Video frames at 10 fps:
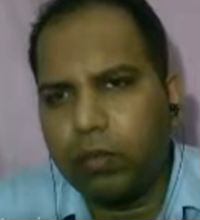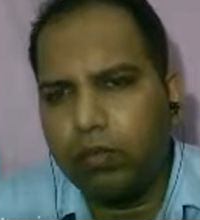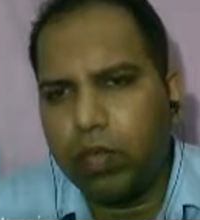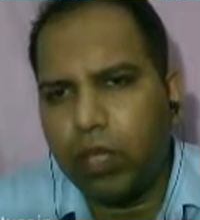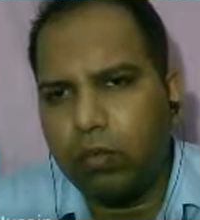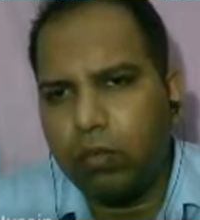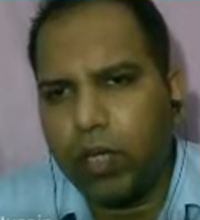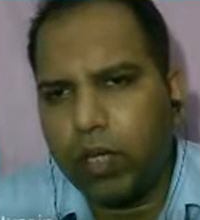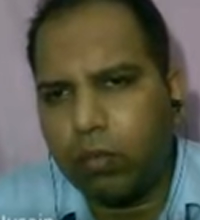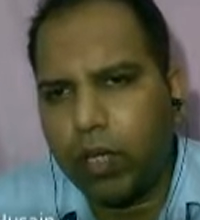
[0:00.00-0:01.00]
medical
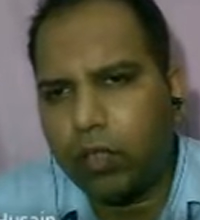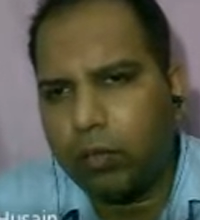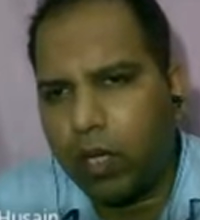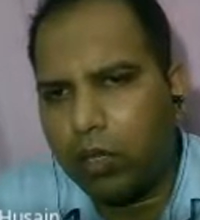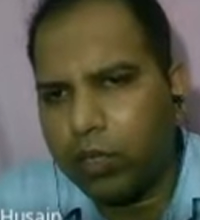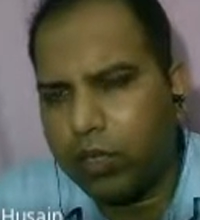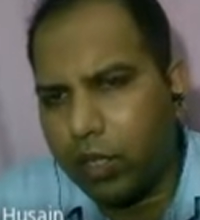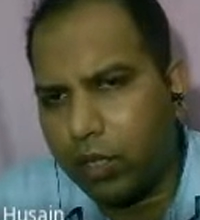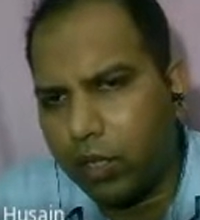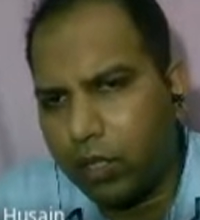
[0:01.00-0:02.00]
microbiological
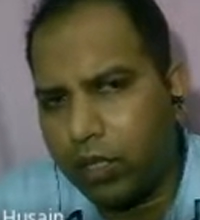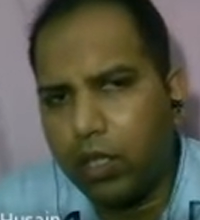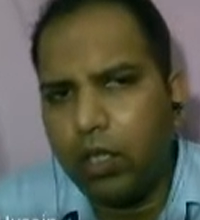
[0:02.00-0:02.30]
technique,